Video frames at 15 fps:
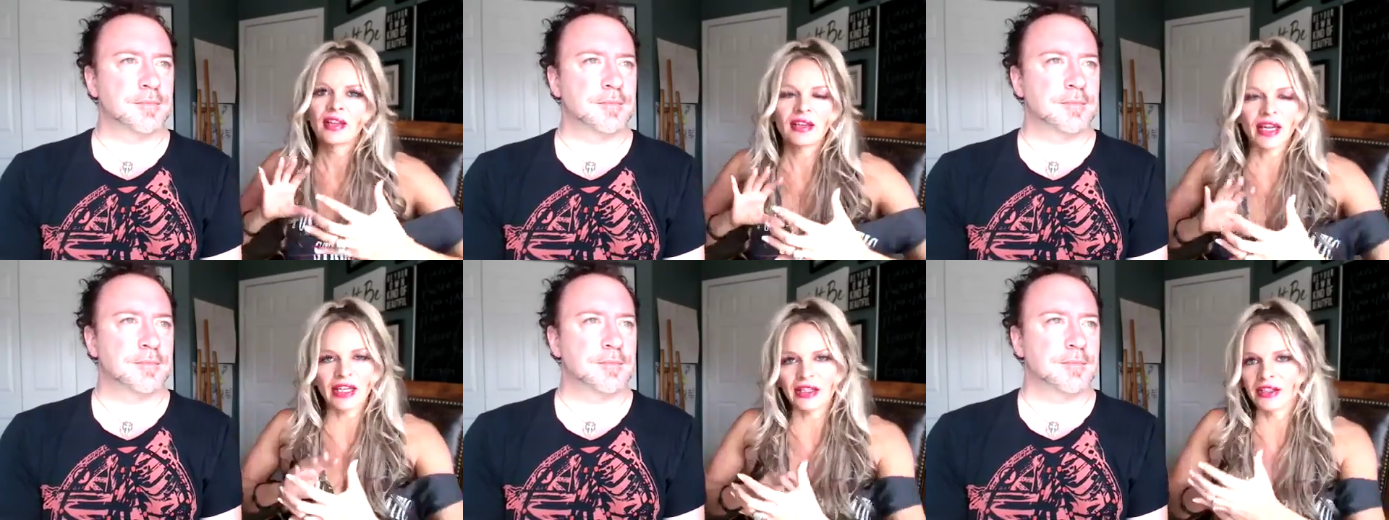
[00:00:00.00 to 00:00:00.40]

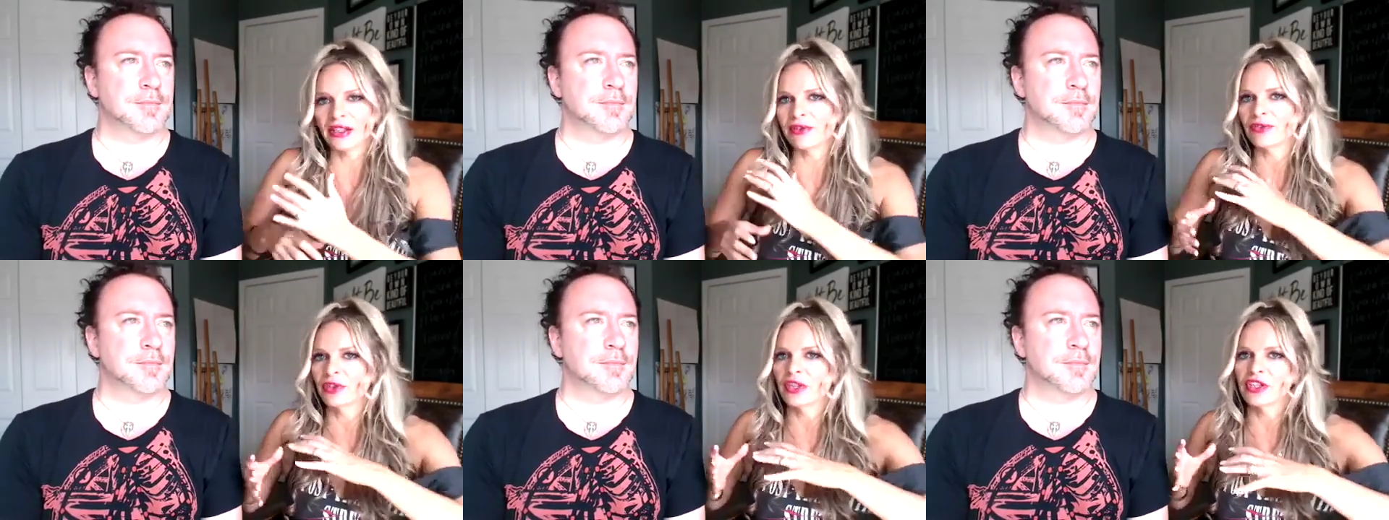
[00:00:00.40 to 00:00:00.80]

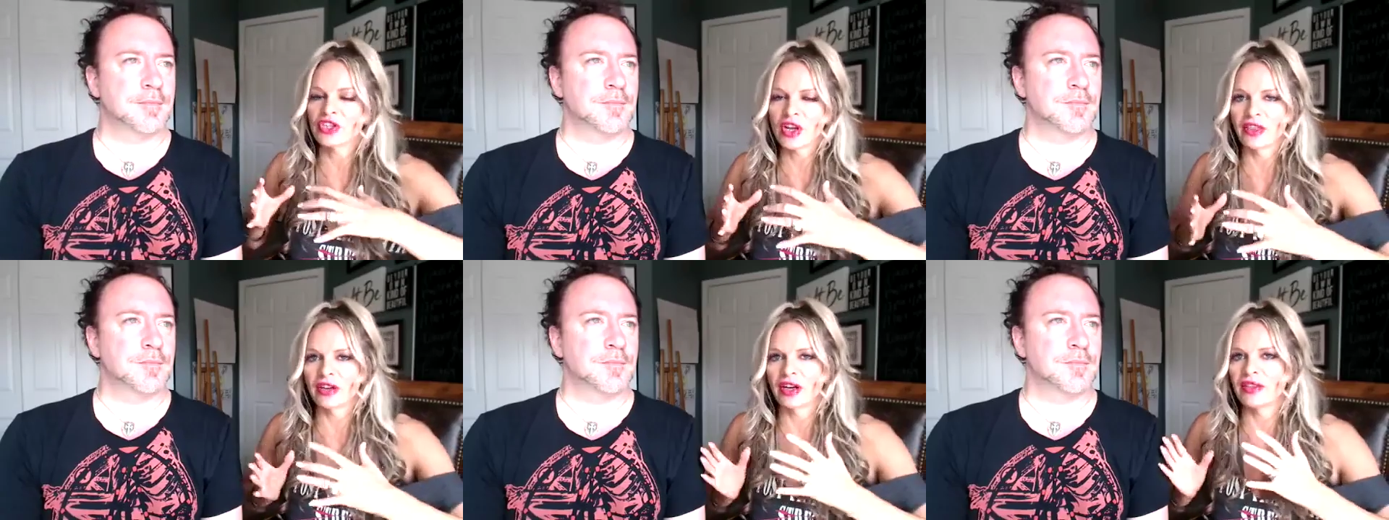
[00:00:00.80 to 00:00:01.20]
Speaker 1: caring for
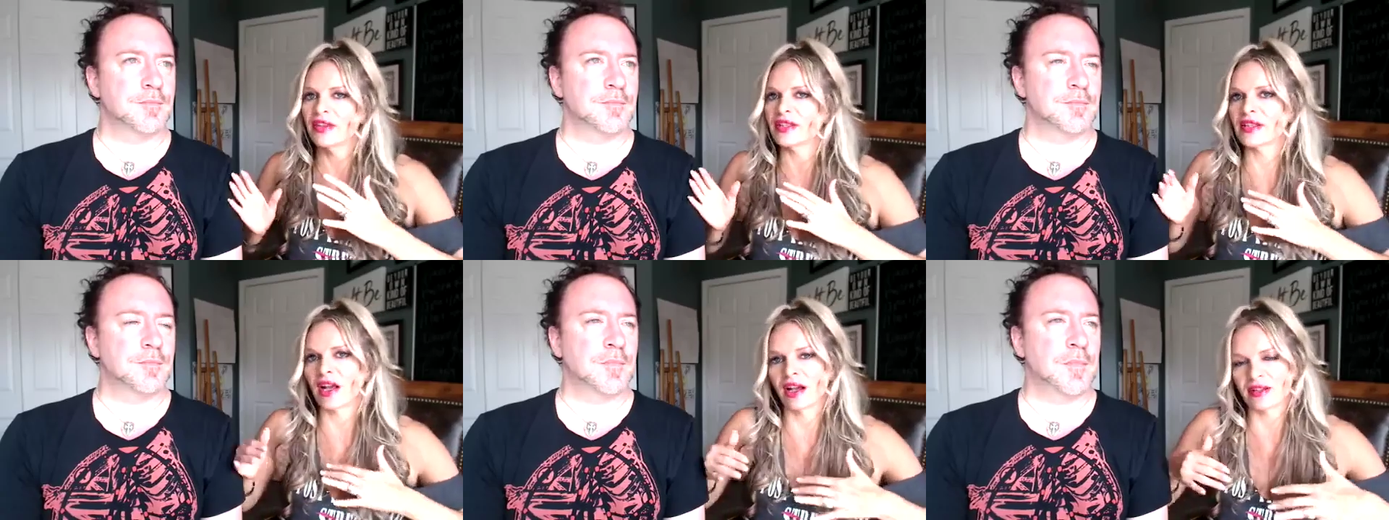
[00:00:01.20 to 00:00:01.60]
each other in
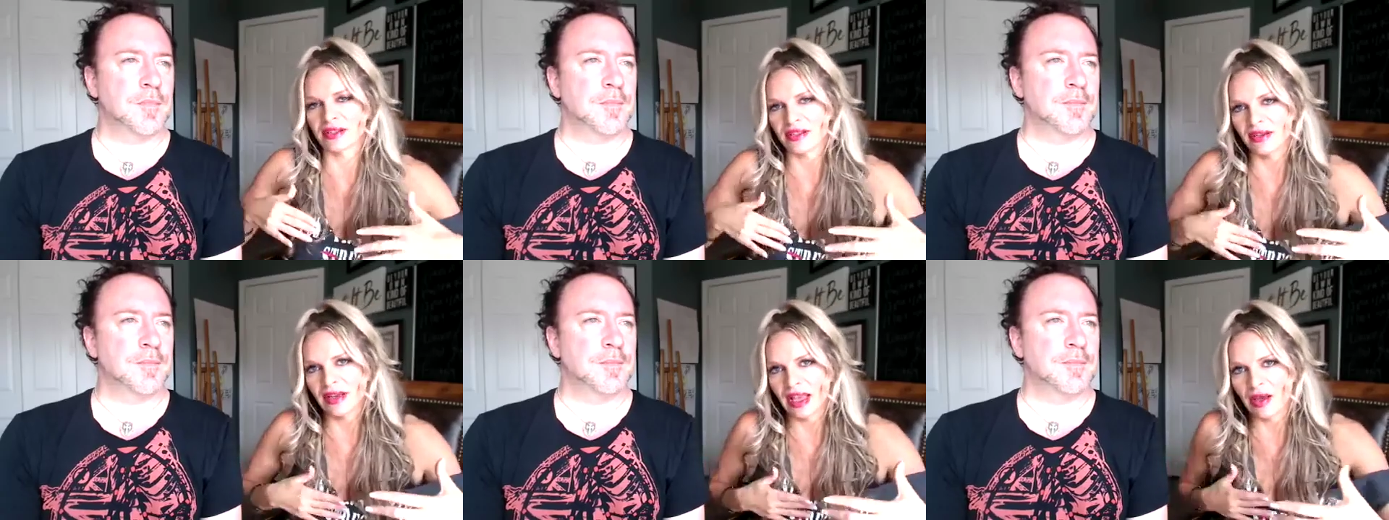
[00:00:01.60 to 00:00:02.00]
this
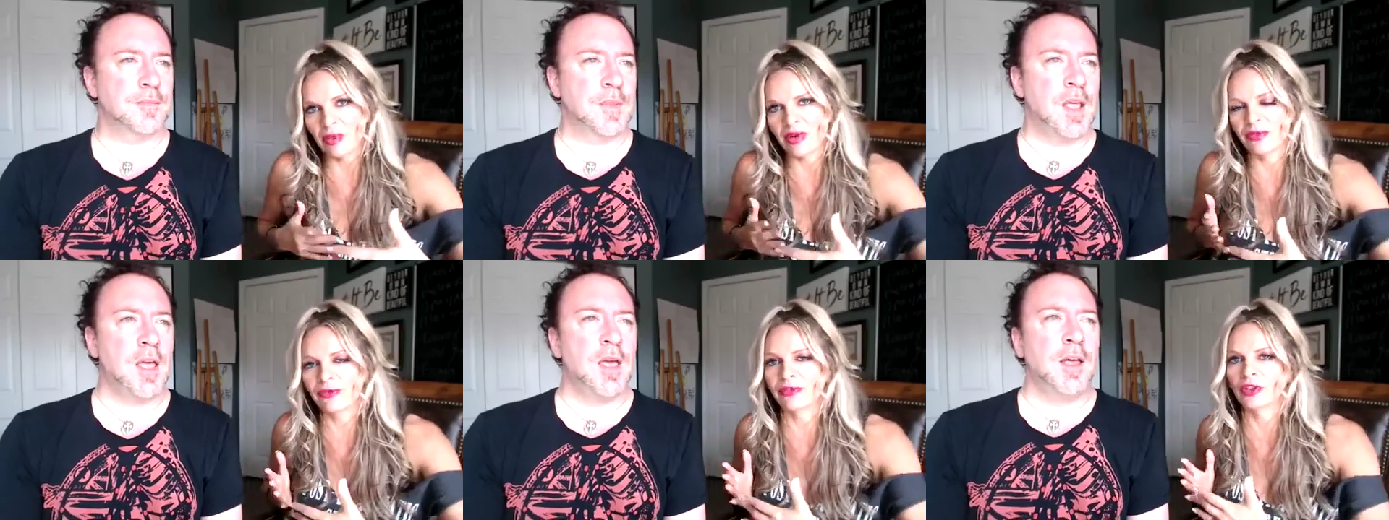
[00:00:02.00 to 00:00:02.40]
constant ebb
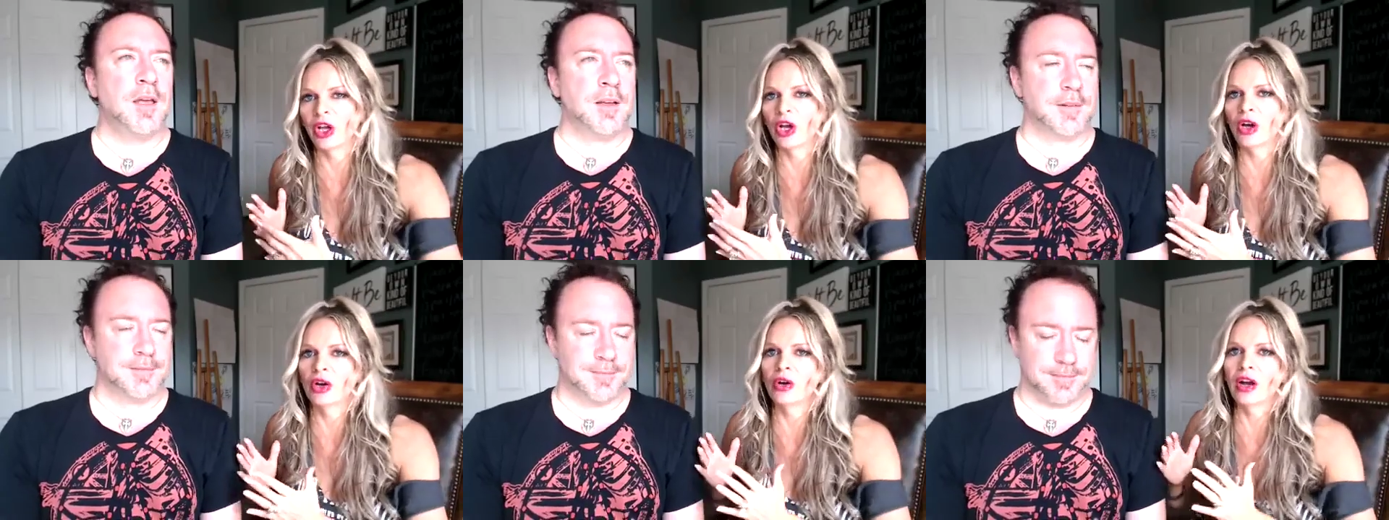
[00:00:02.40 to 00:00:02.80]
and
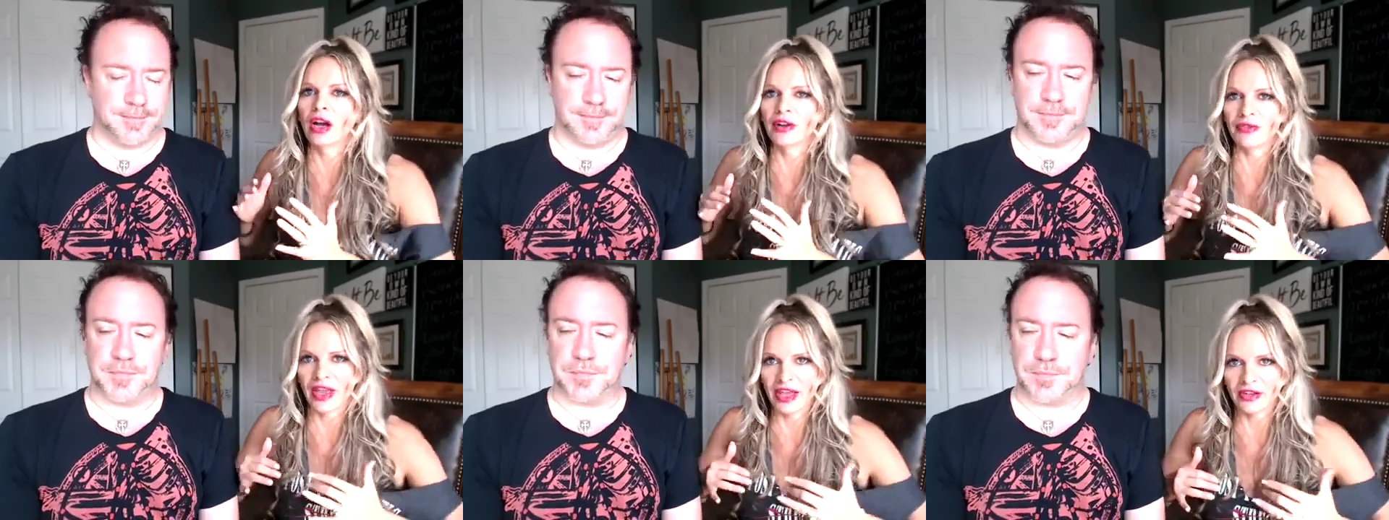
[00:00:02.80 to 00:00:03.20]
flow
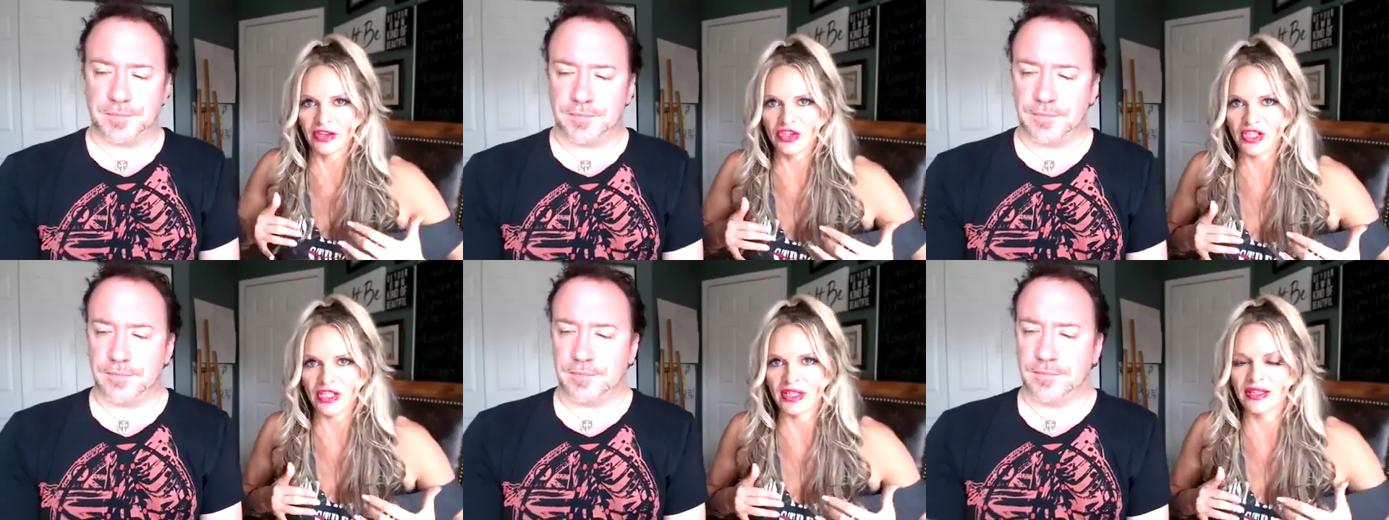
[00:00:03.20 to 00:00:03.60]
of
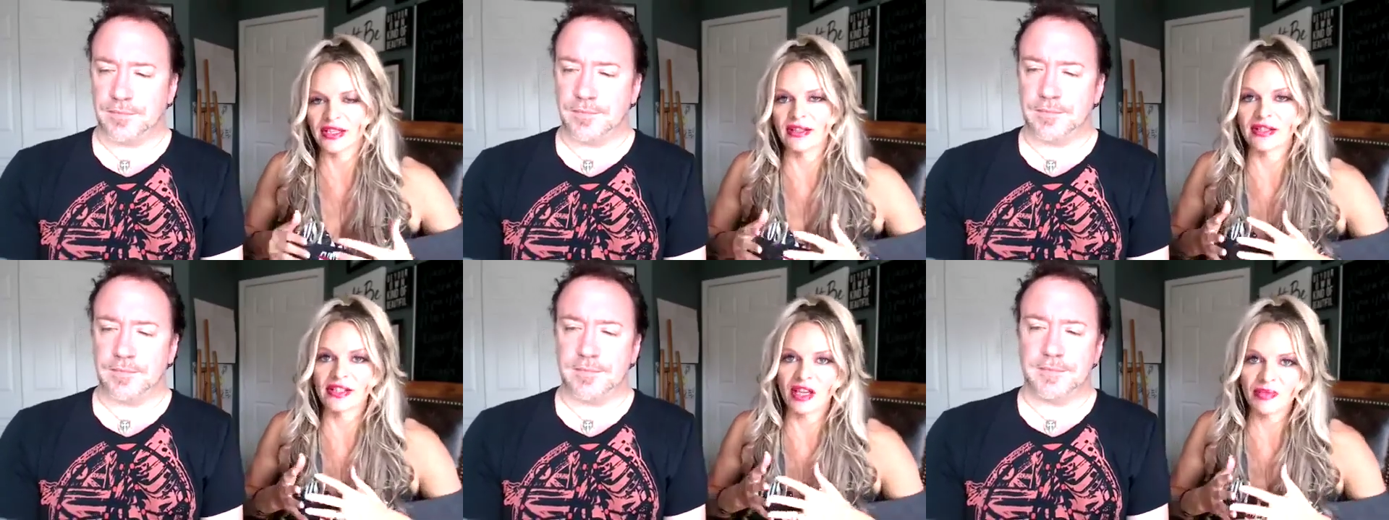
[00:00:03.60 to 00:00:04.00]
energies.
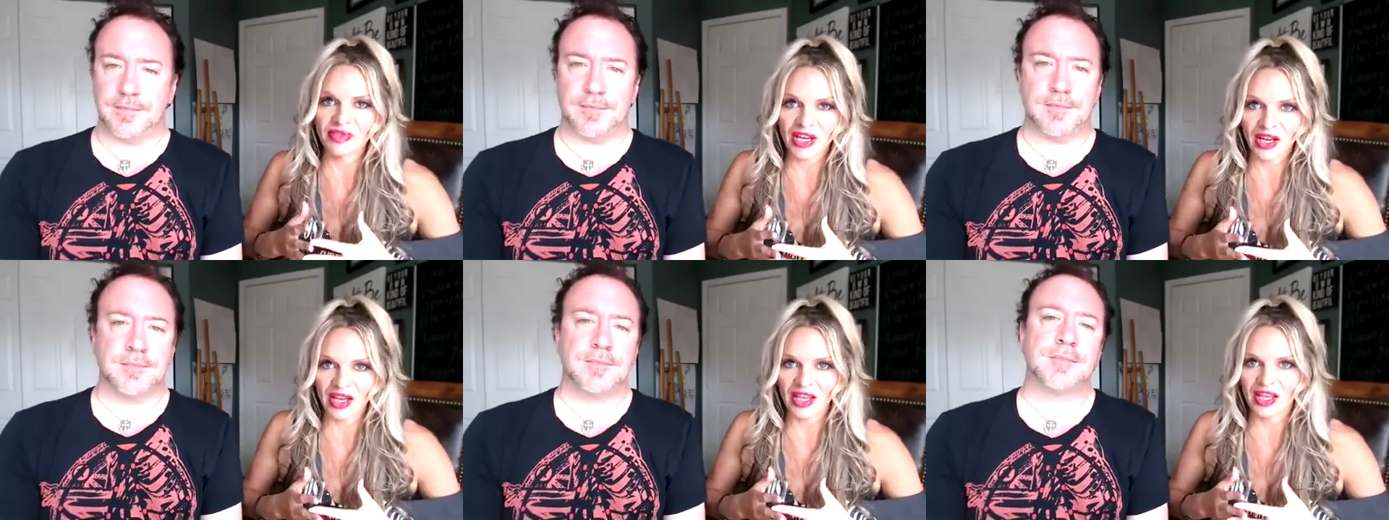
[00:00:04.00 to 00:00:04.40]
And
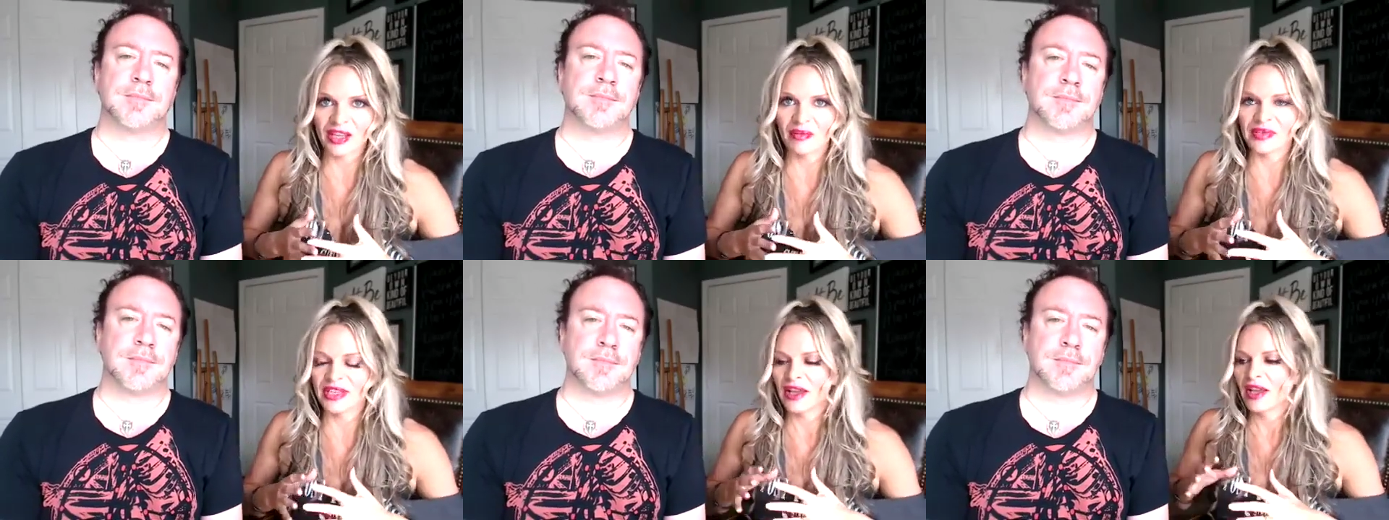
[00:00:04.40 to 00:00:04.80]
sometimes,